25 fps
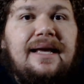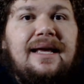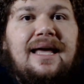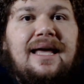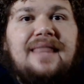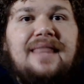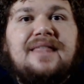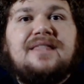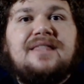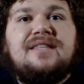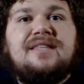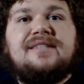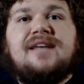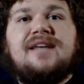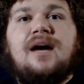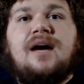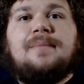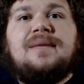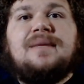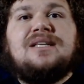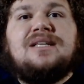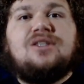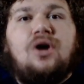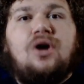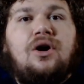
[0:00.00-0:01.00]
and that the
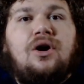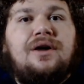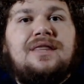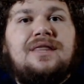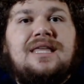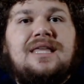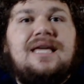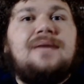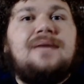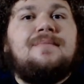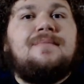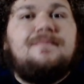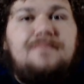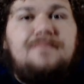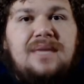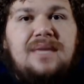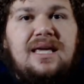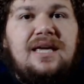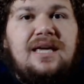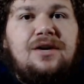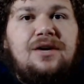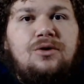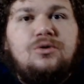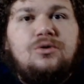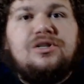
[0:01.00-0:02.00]
zombies are the
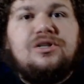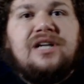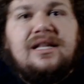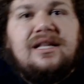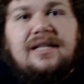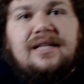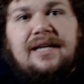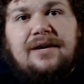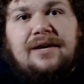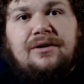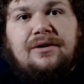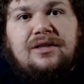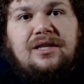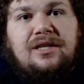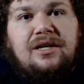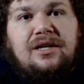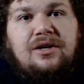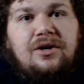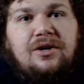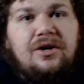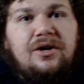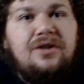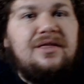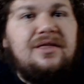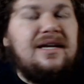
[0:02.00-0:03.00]
meek who shall inherit the
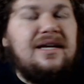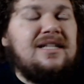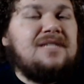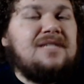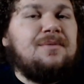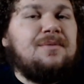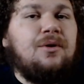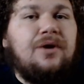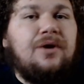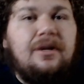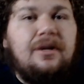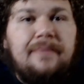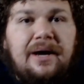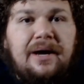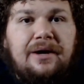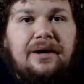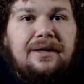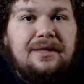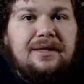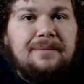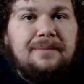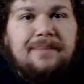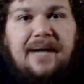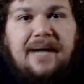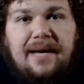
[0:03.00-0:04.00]
earth that is spoken about
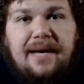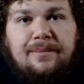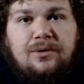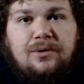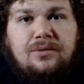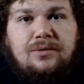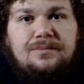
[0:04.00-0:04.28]
in the Bible.